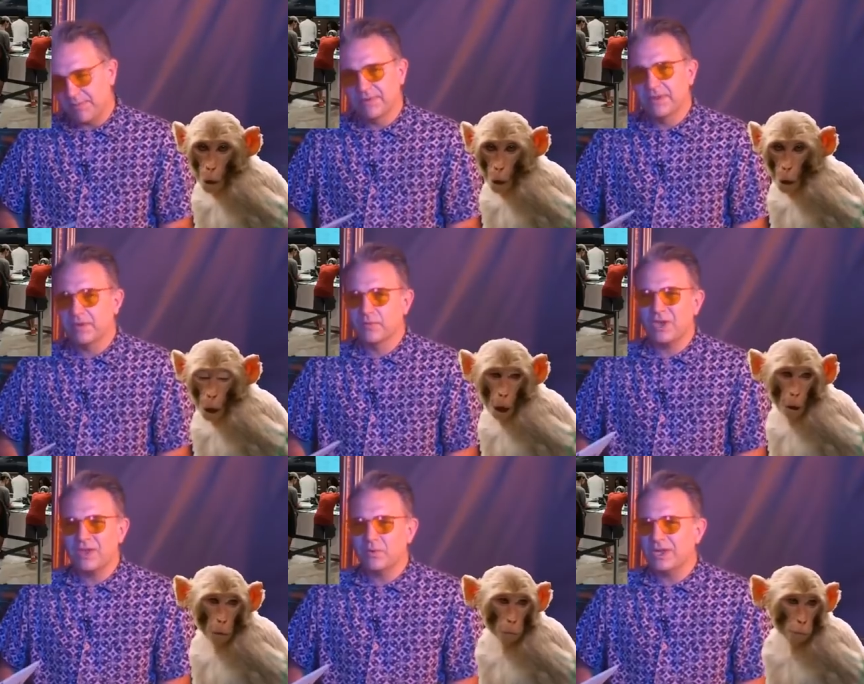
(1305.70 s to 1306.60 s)
Speaker 1: People,
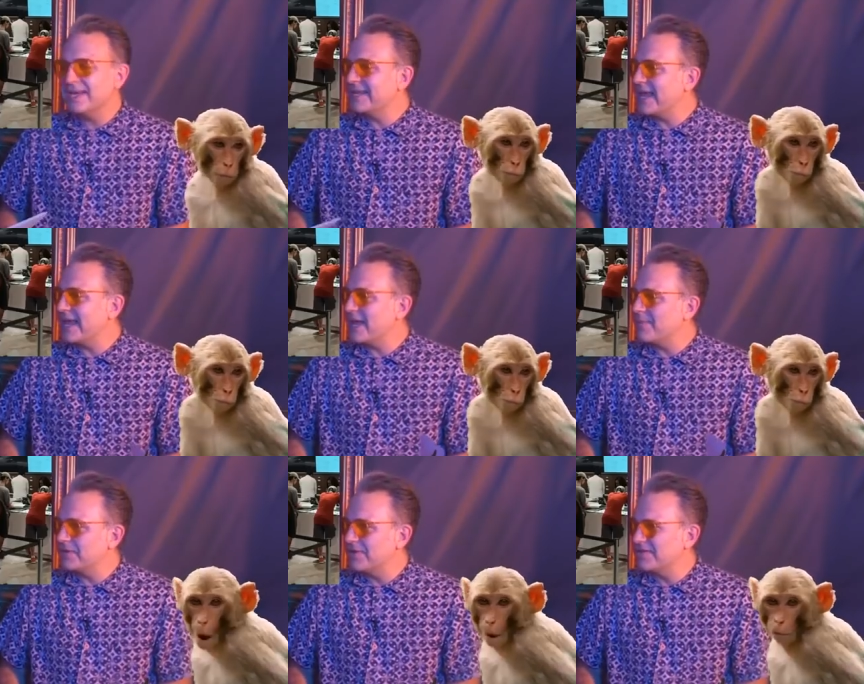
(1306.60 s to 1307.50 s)
weed and gambling.
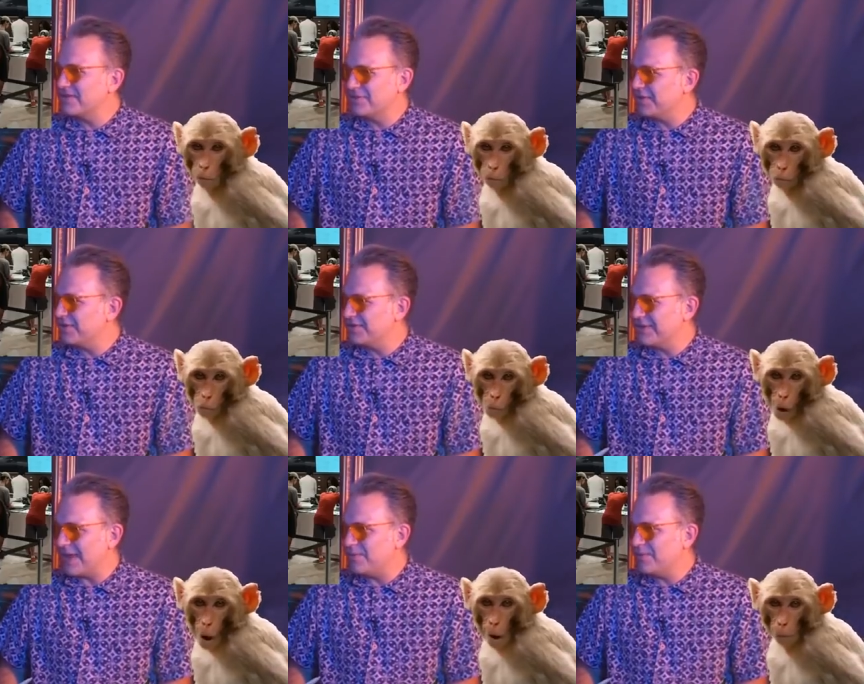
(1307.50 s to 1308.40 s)
Do you
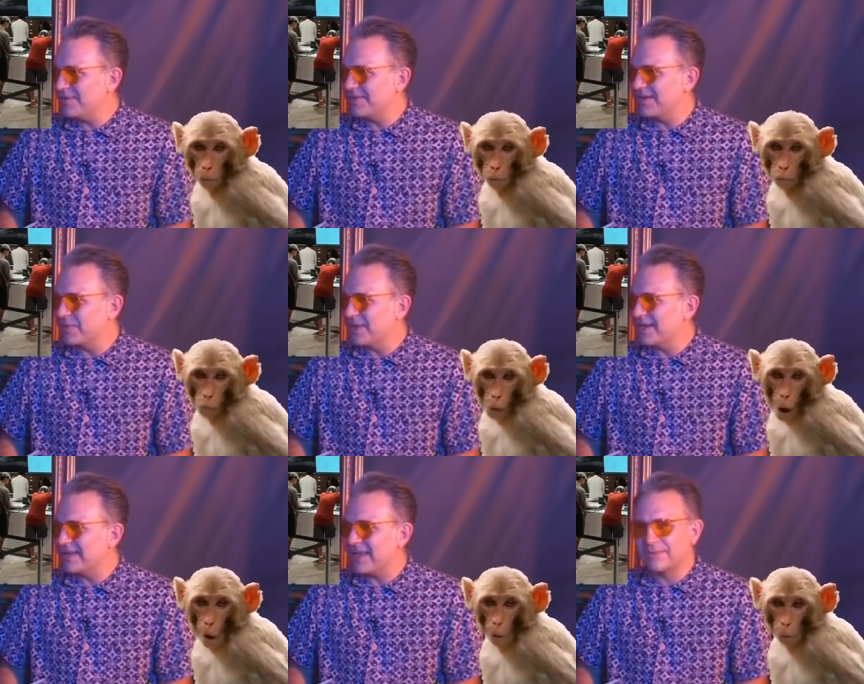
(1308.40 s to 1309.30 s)
gamble? What do you think?
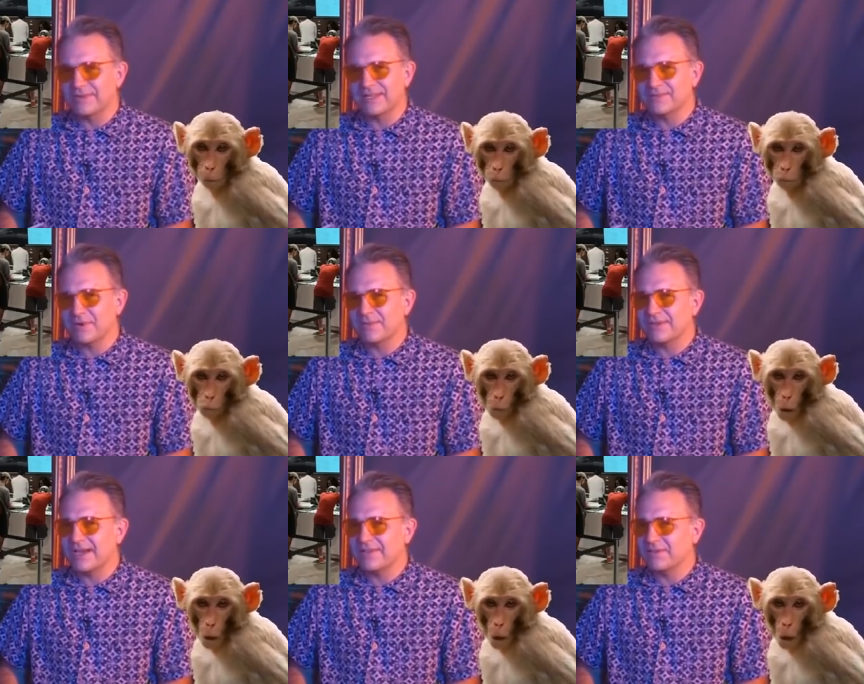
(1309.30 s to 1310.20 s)
Weed and gambling. That's
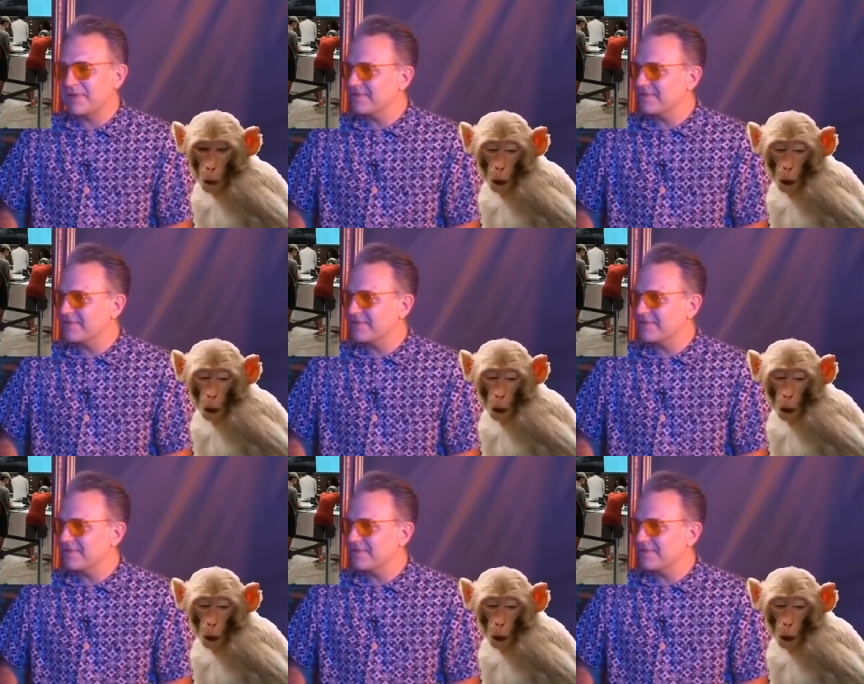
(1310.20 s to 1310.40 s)
probably not